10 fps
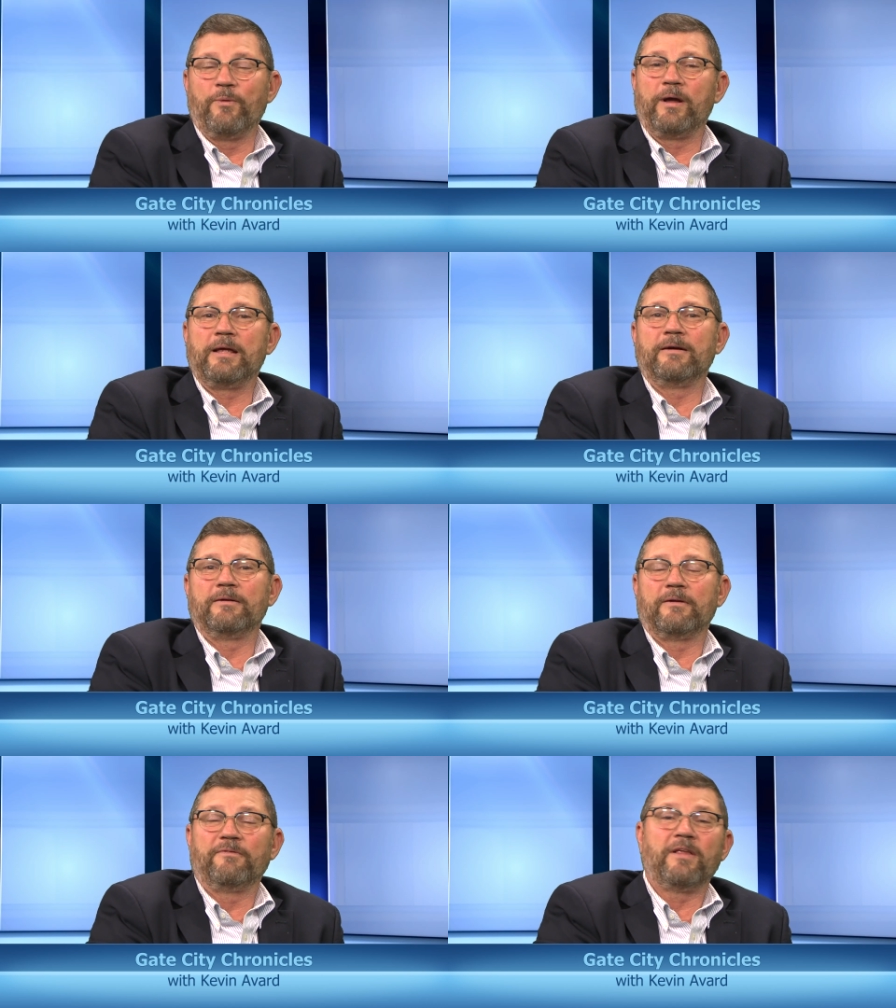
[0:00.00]
If you want
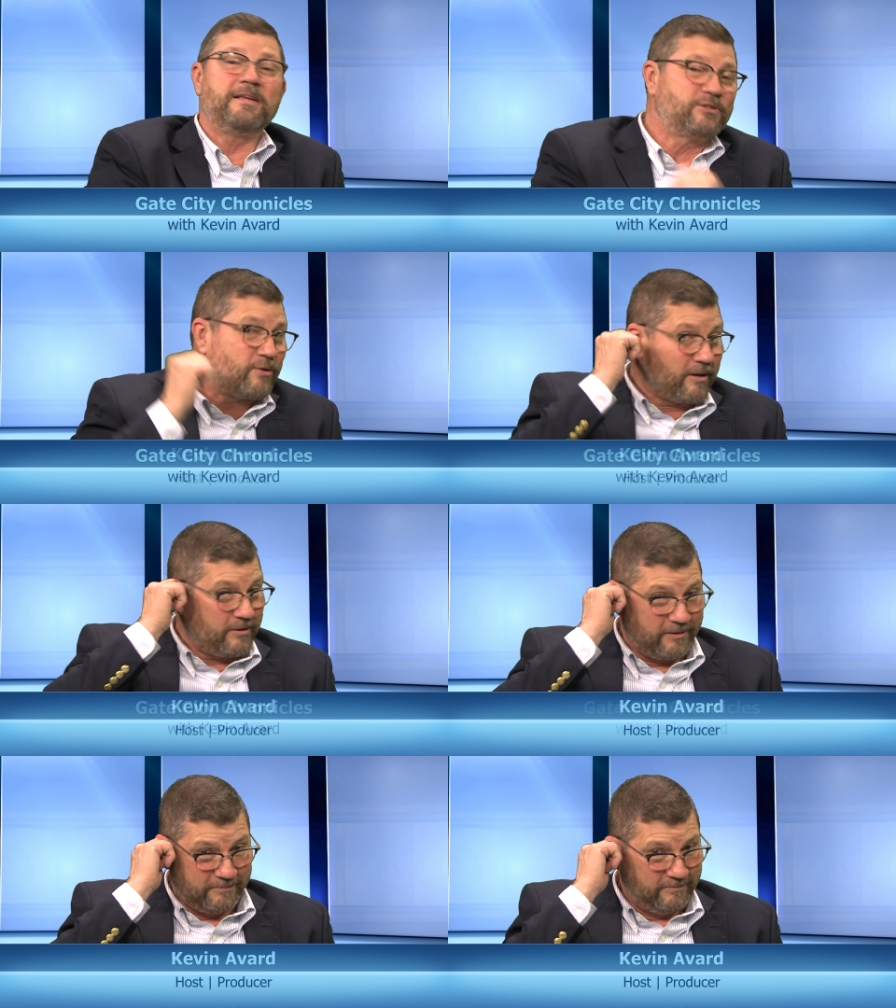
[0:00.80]
a flight
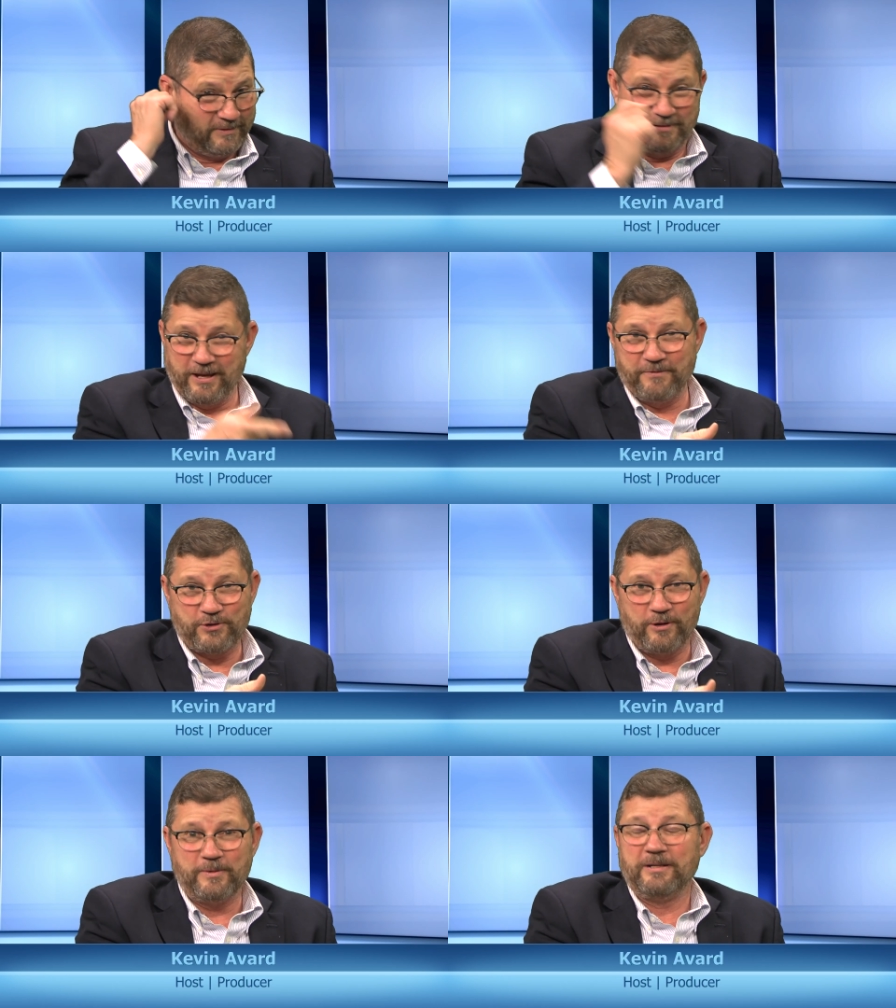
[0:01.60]
instructor, Dave
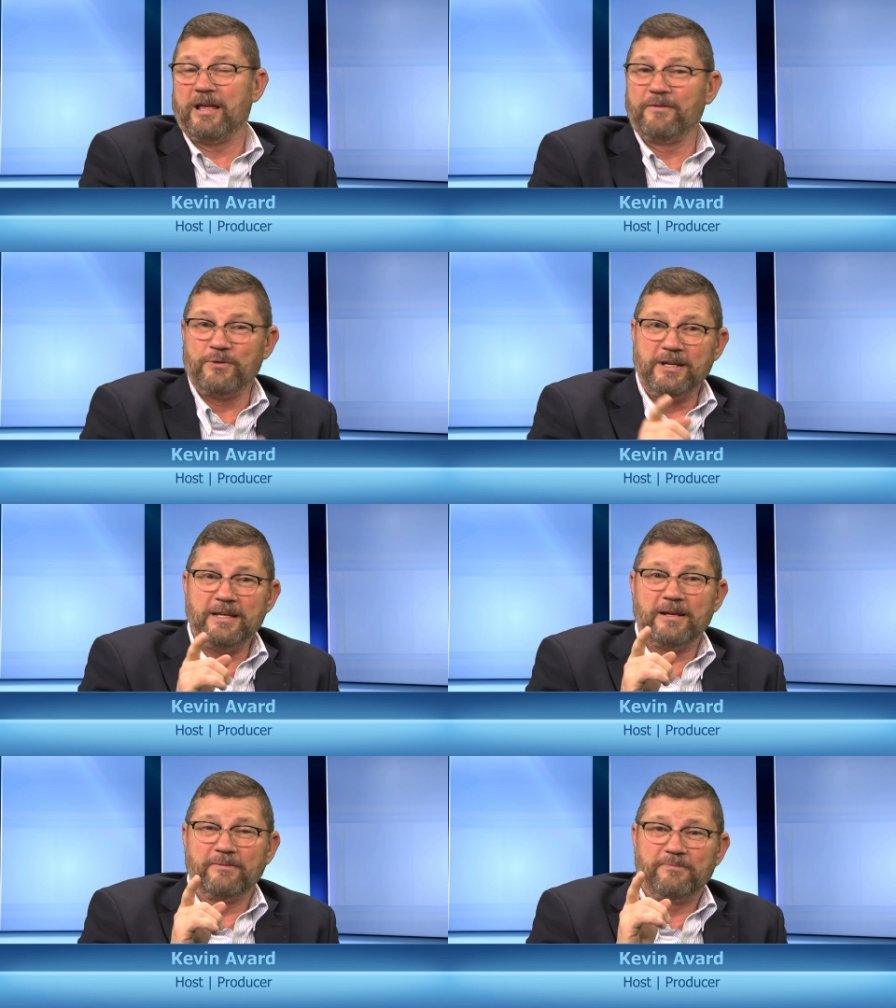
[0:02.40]
Schoneman. And if you
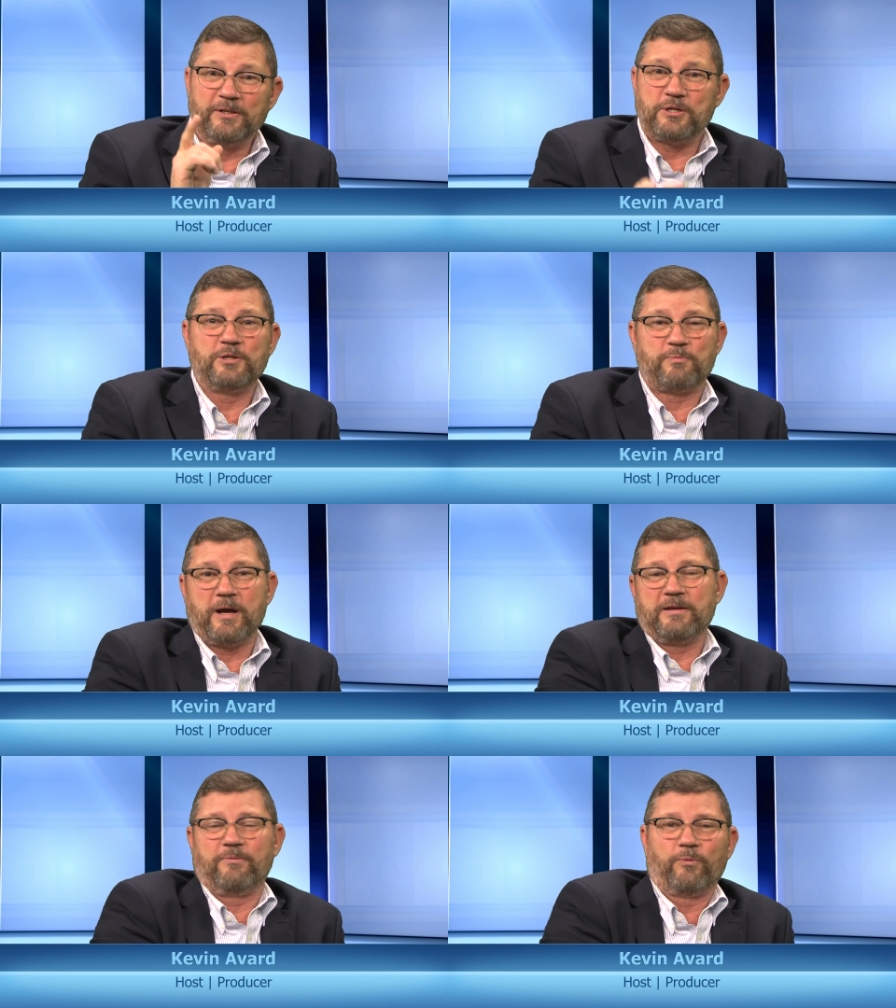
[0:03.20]
need a vintage
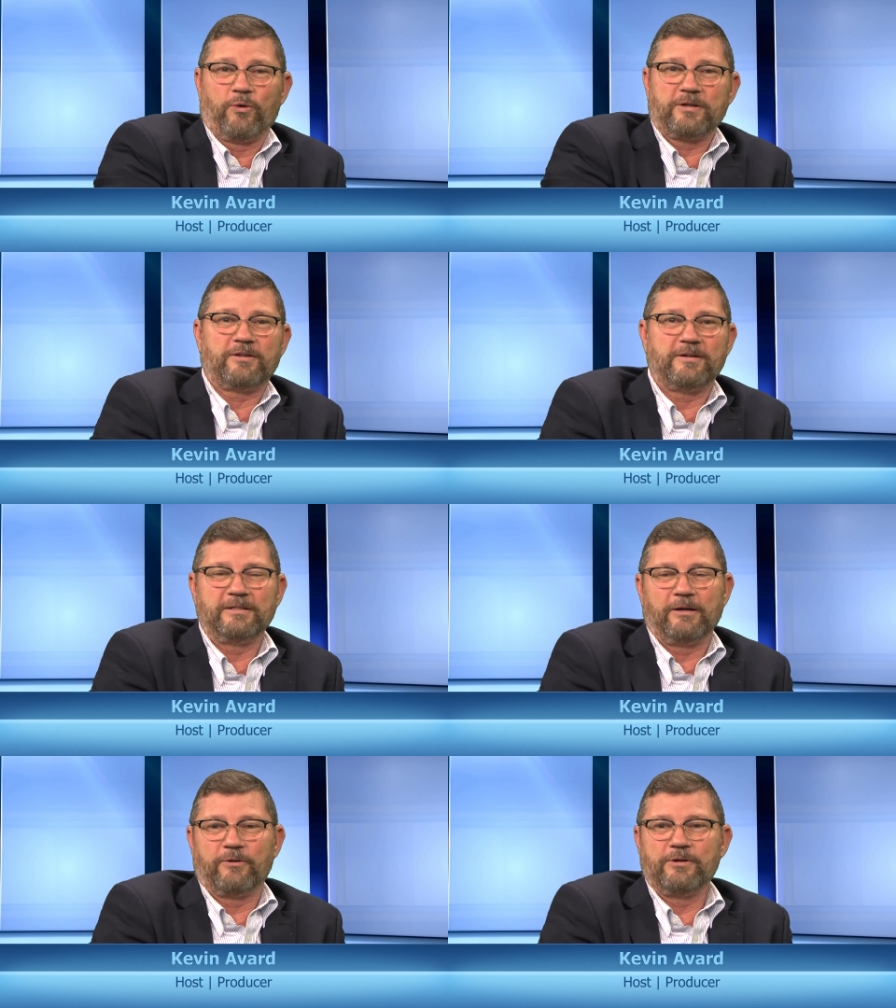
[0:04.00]
bike worked
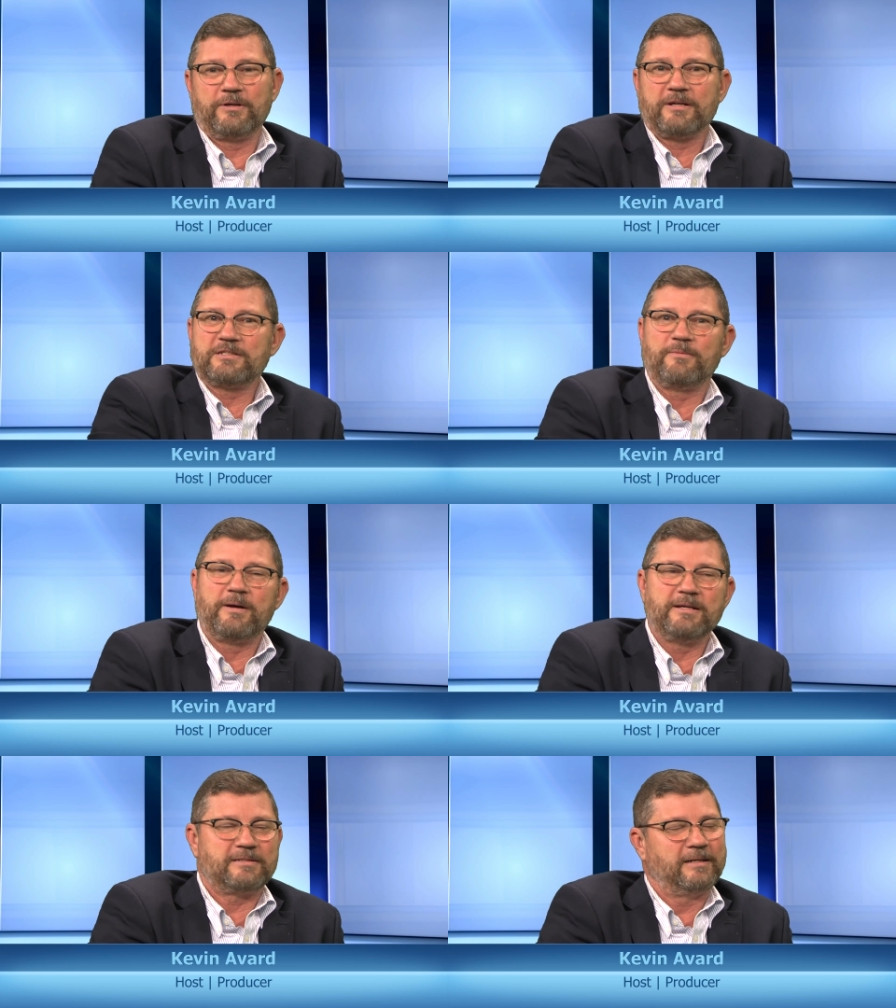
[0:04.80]
on or
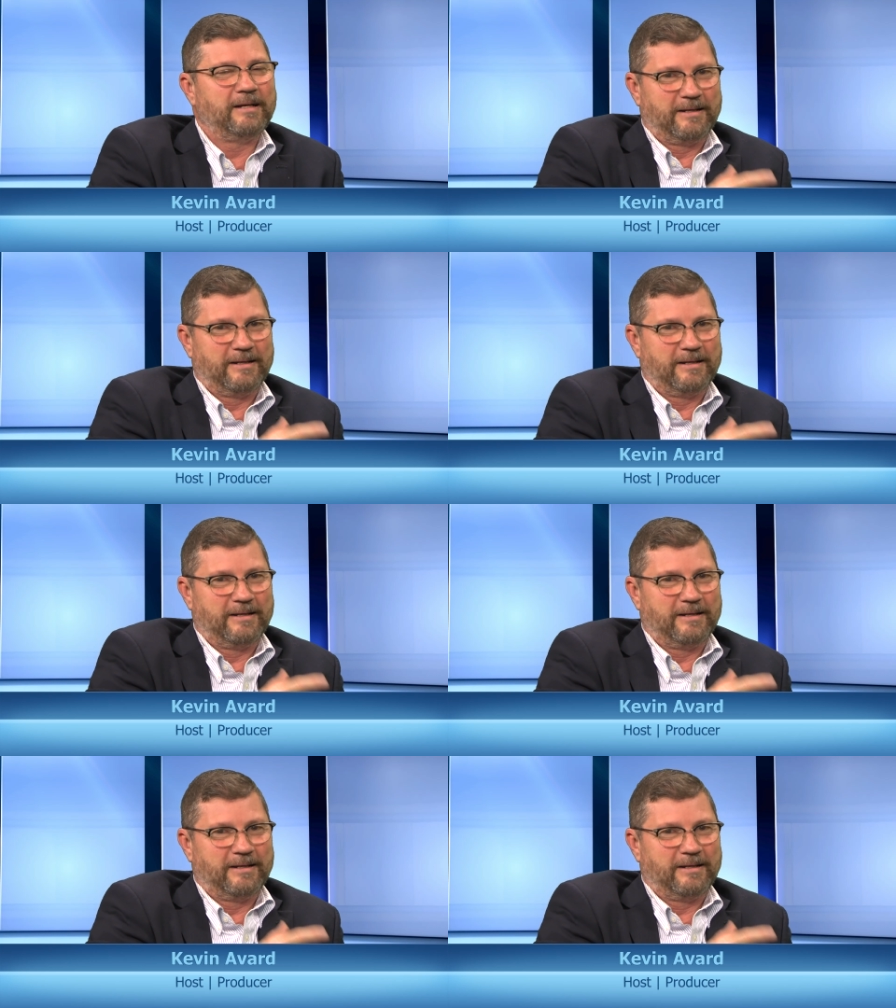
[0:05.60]
customized,